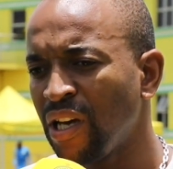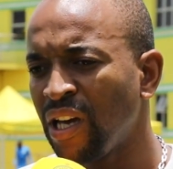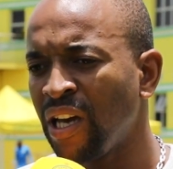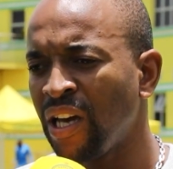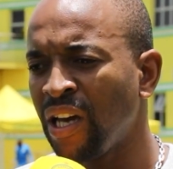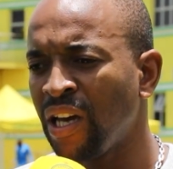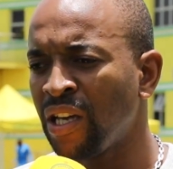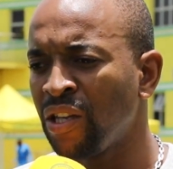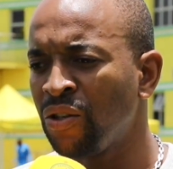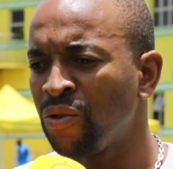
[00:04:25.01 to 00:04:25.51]

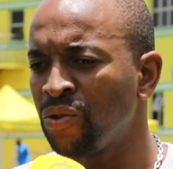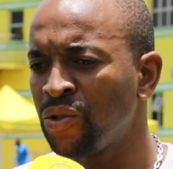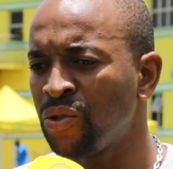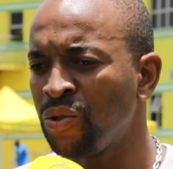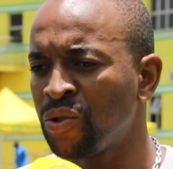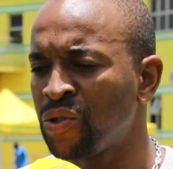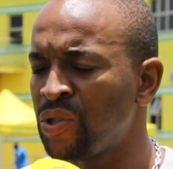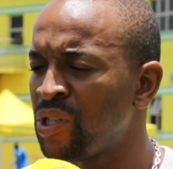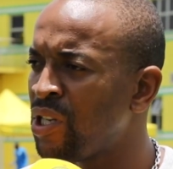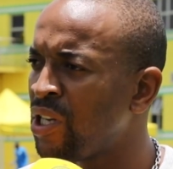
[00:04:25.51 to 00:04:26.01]
you
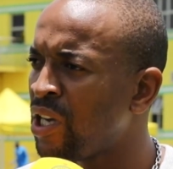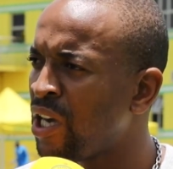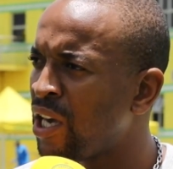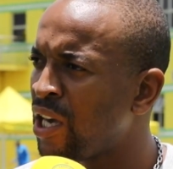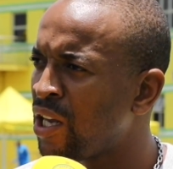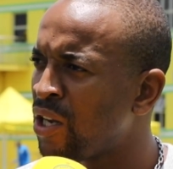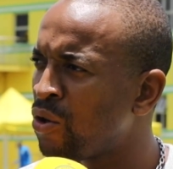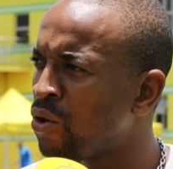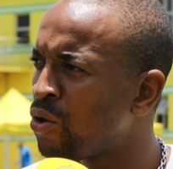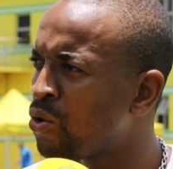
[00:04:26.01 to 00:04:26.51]

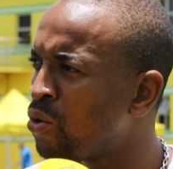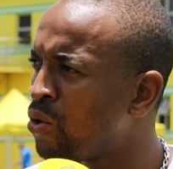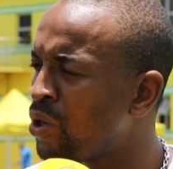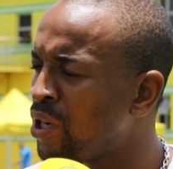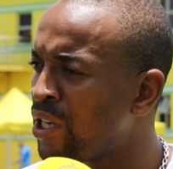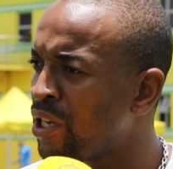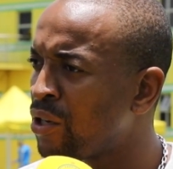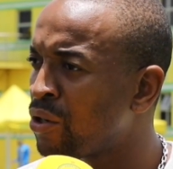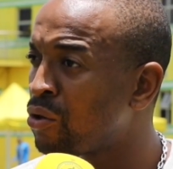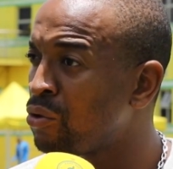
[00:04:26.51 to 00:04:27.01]
see not
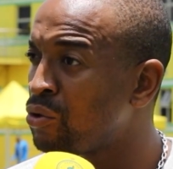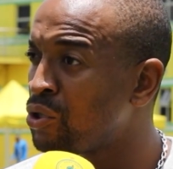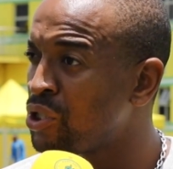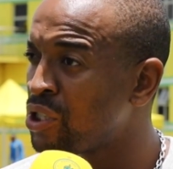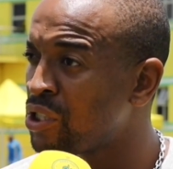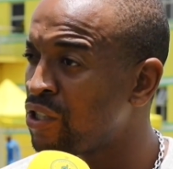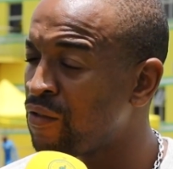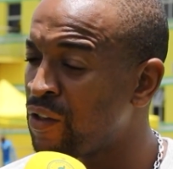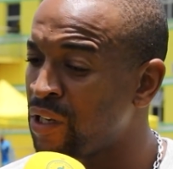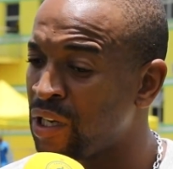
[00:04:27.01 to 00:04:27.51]
only in
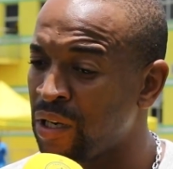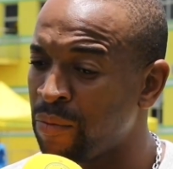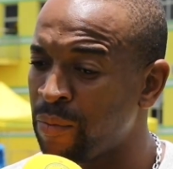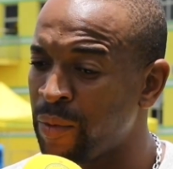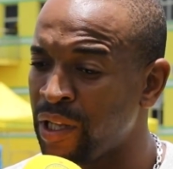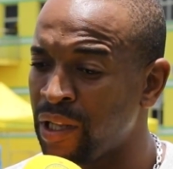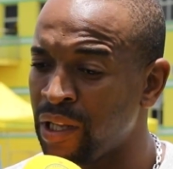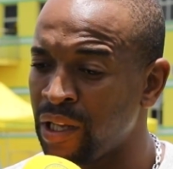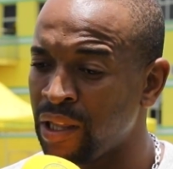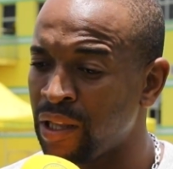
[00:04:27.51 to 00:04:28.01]
coaching, even
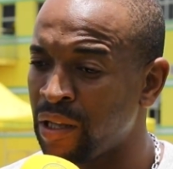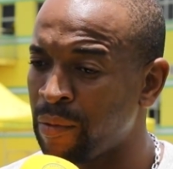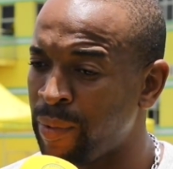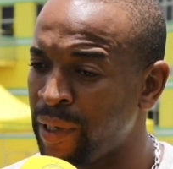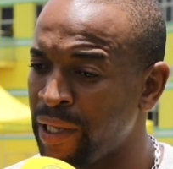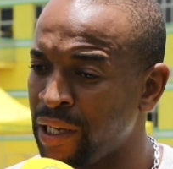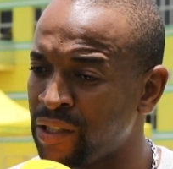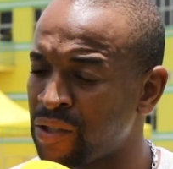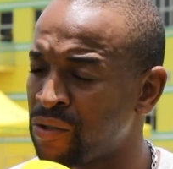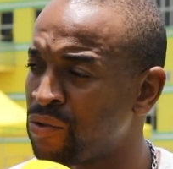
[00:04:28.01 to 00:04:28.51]
in the
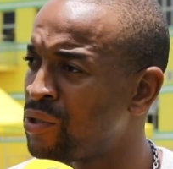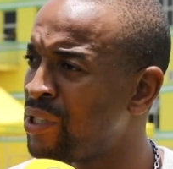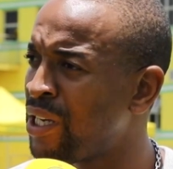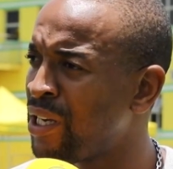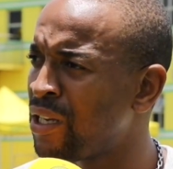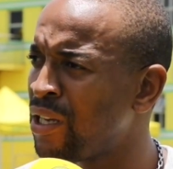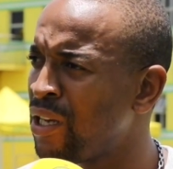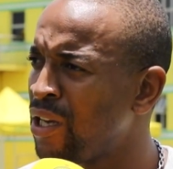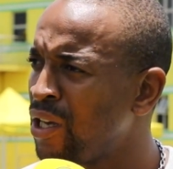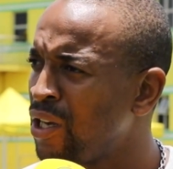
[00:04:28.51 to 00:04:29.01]
players
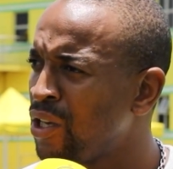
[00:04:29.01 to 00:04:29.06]
today,